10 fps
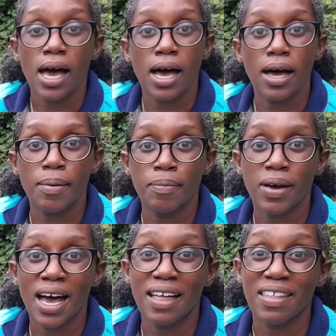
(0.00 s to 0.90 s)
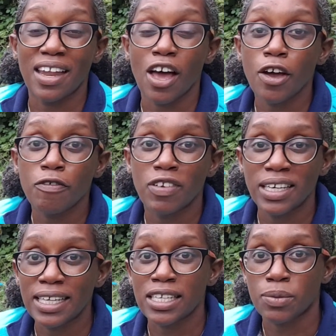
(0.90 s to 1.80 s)
And then
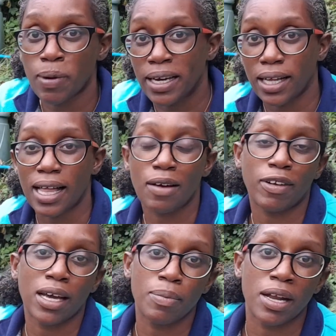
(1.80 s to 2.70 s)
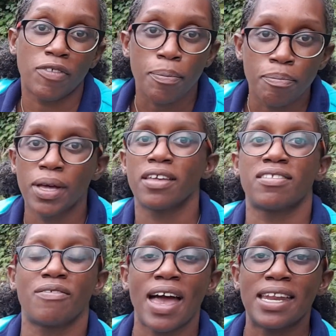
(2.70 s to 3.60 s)
hopefully in the spring it'll have like a bit of a
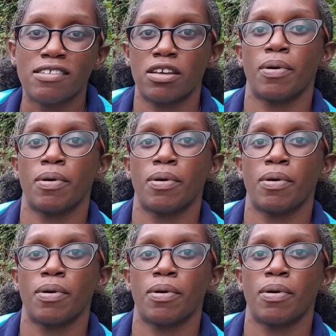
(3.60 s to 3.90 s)
burst of energy,